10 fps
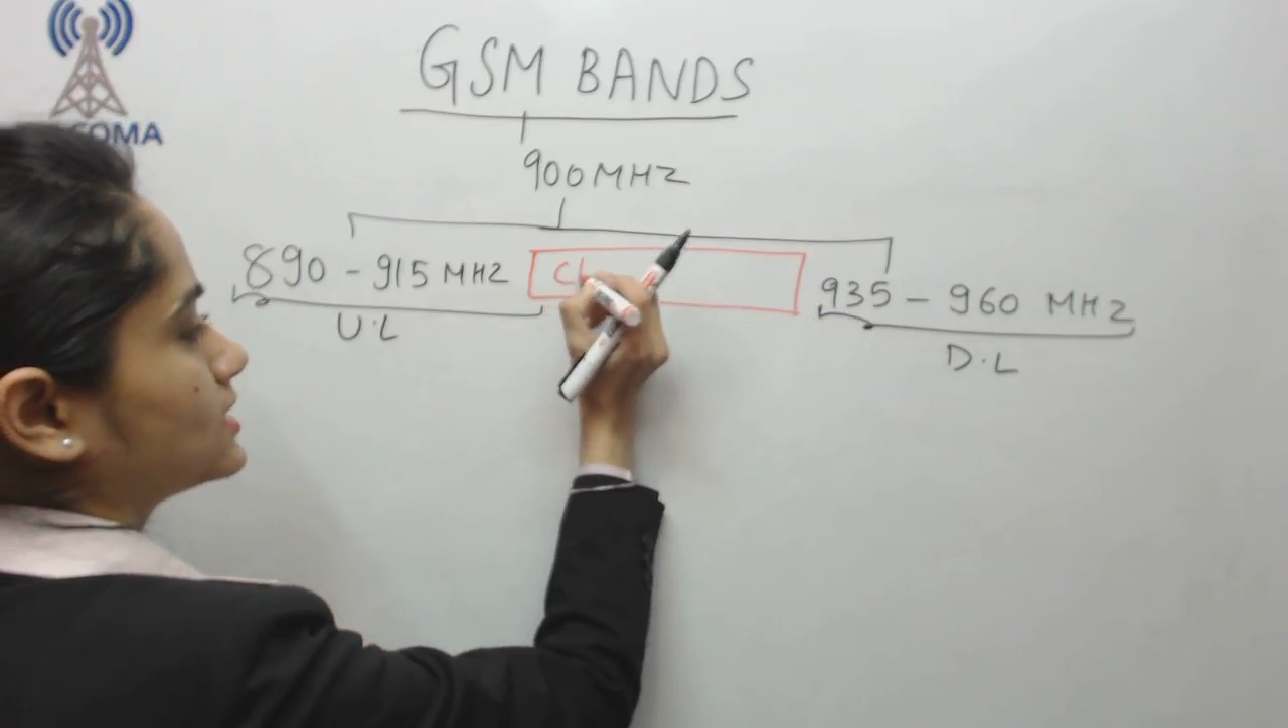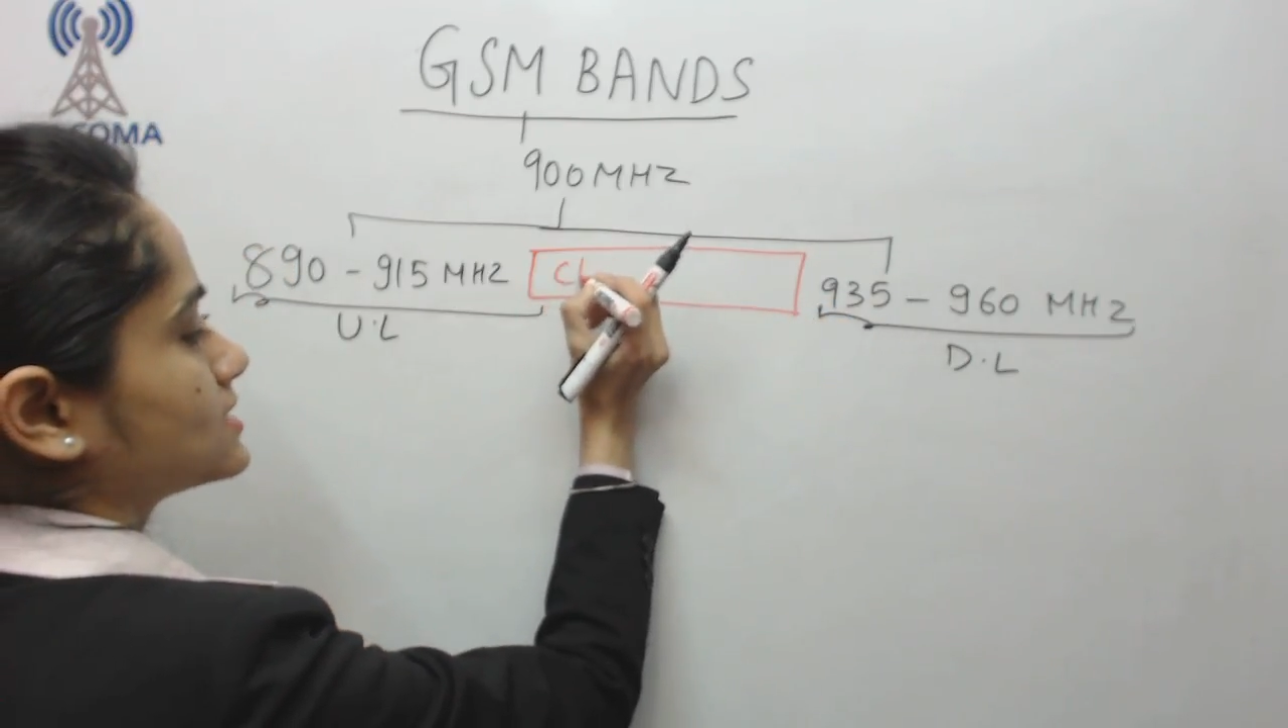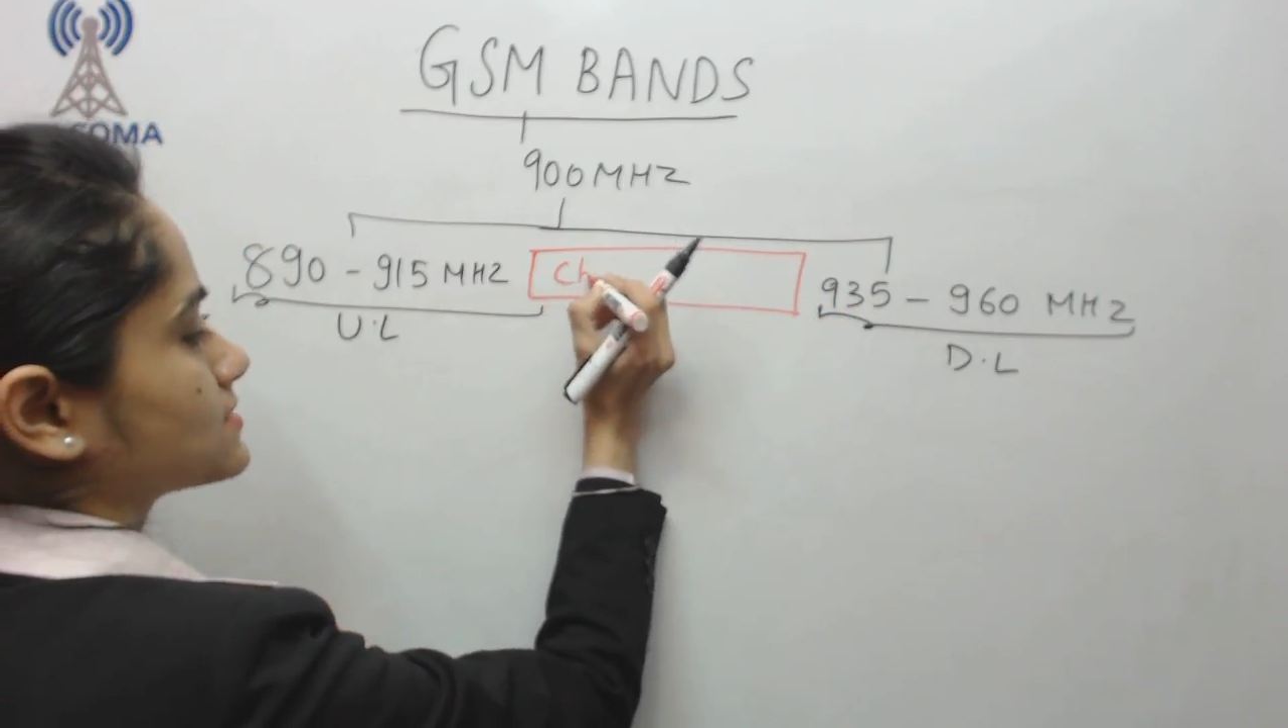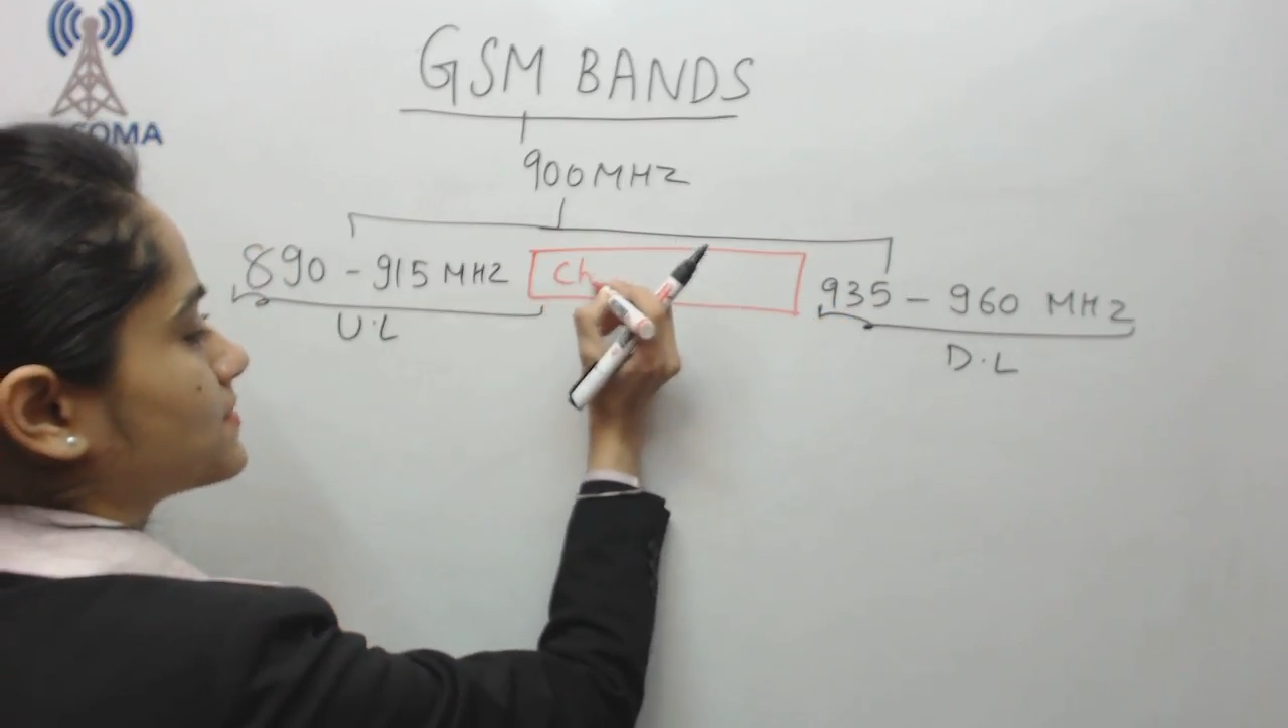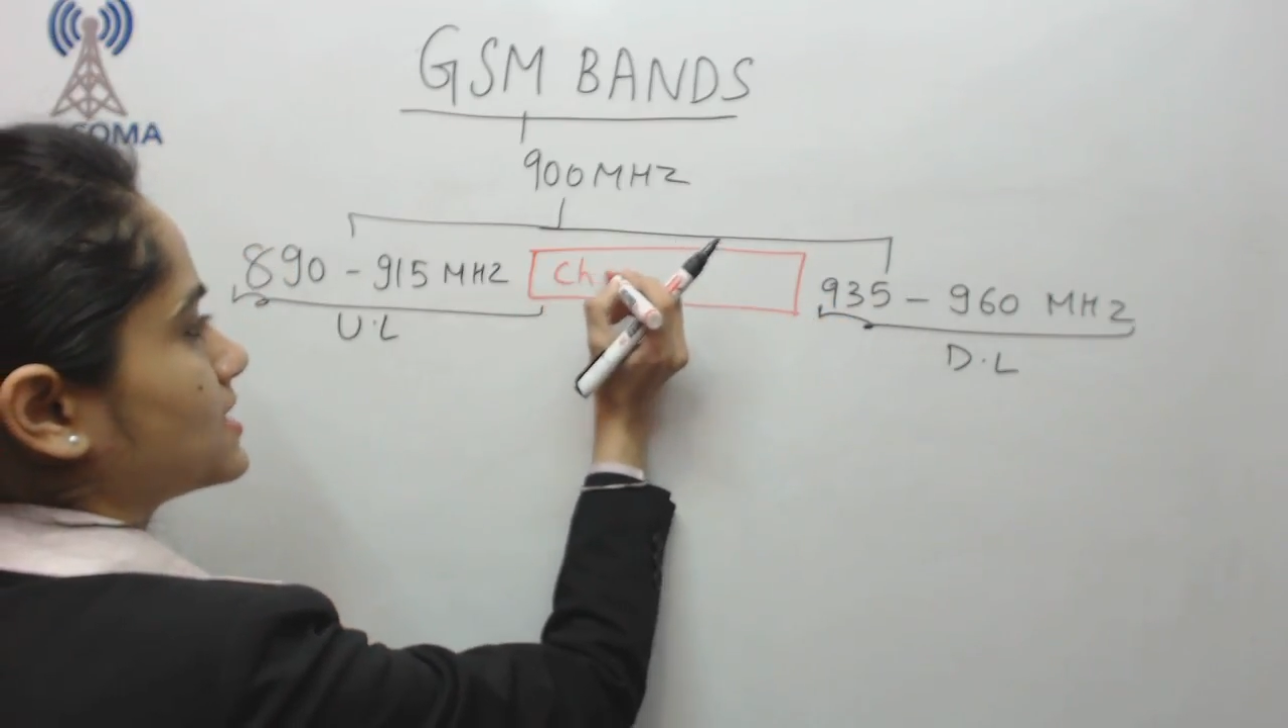
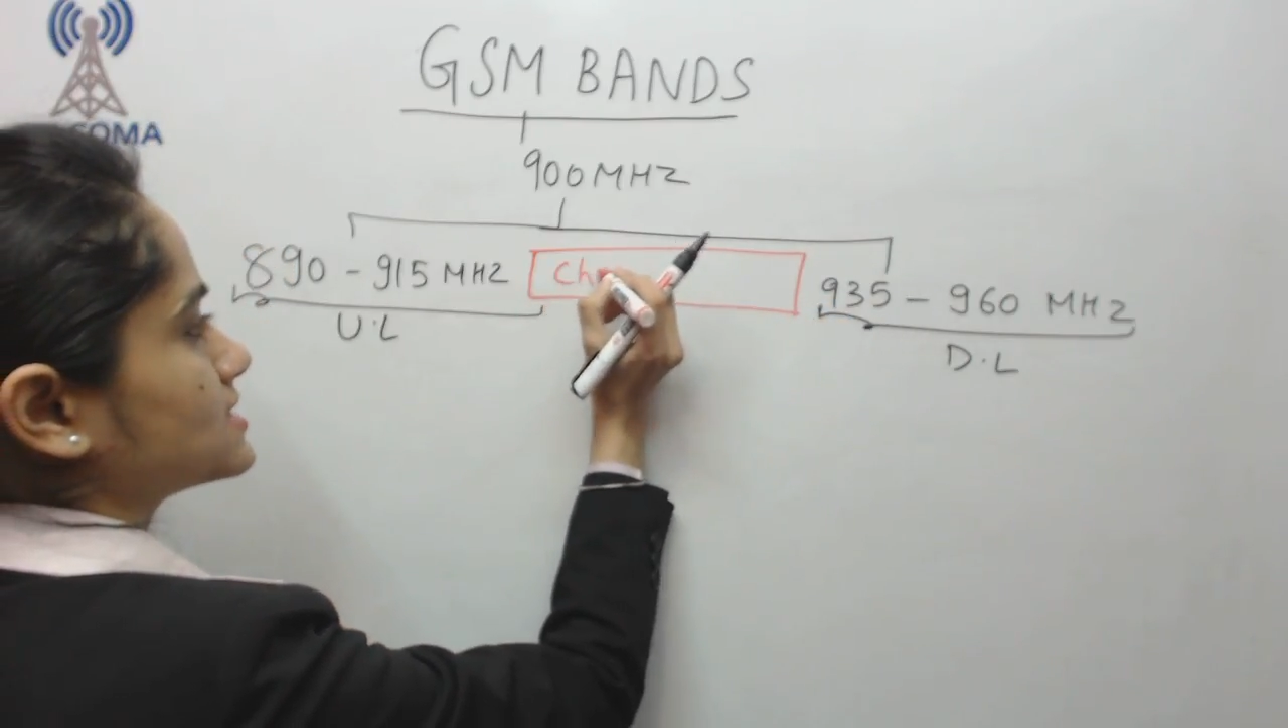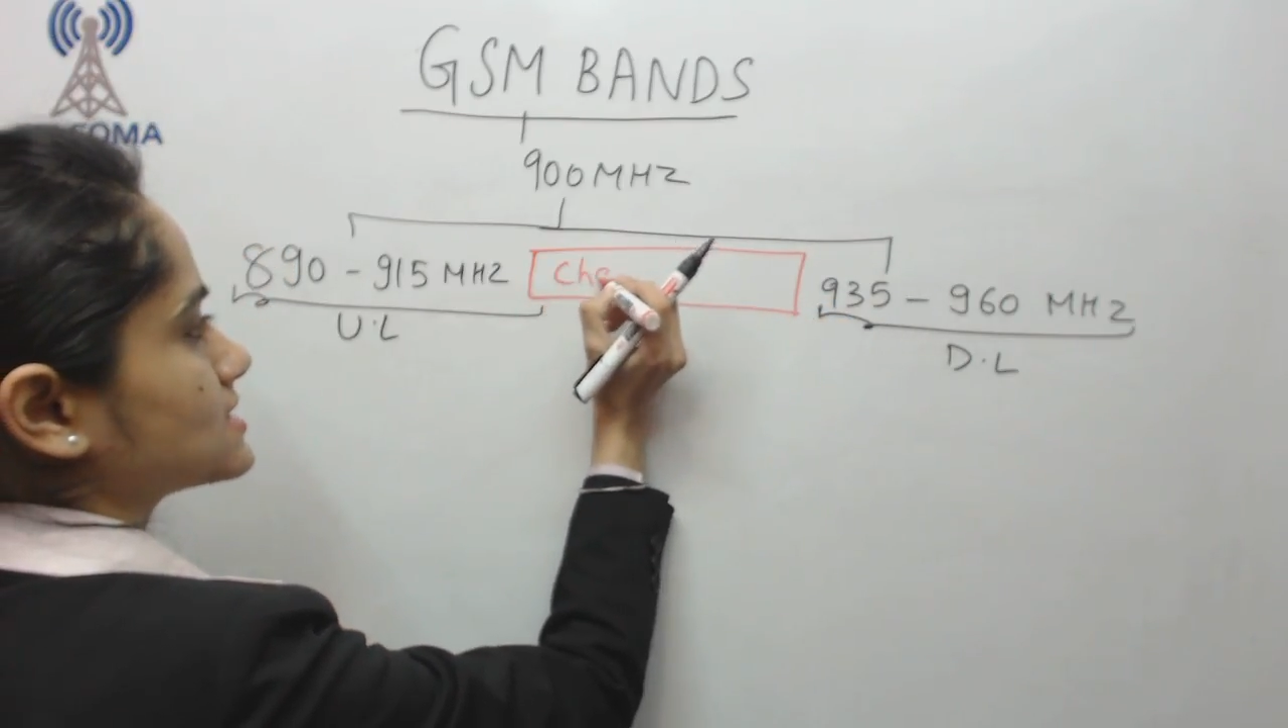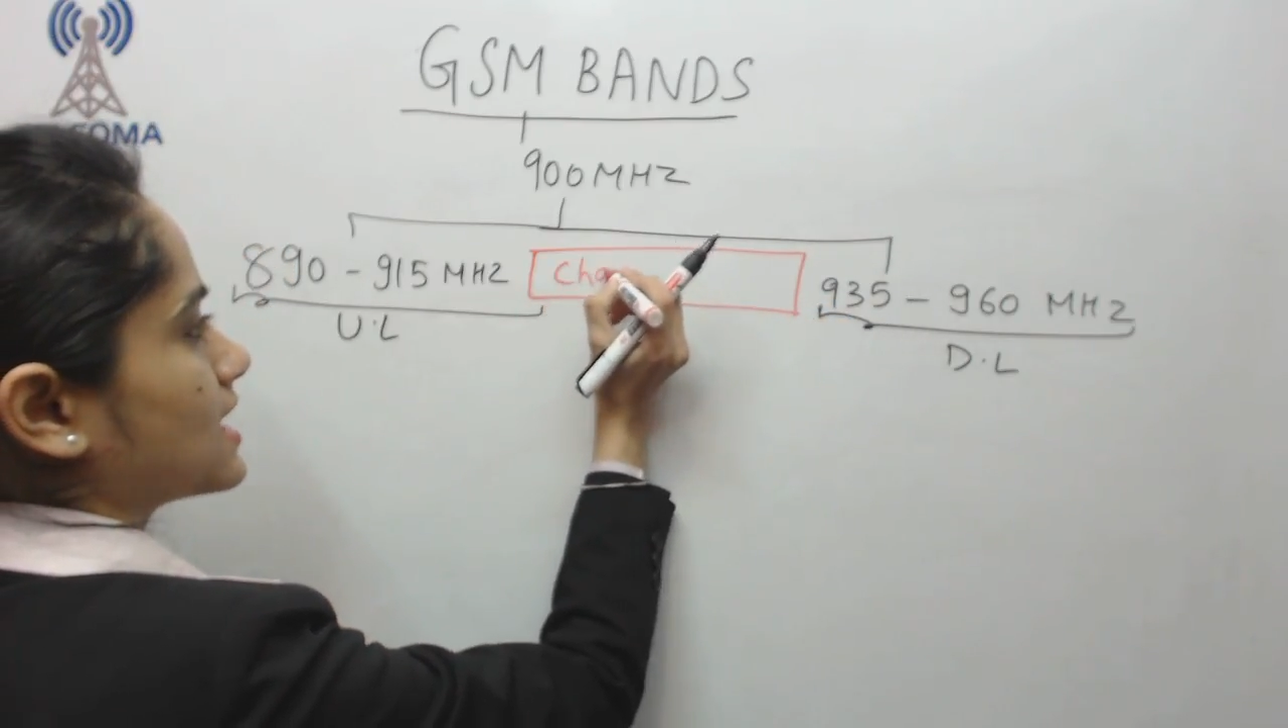this space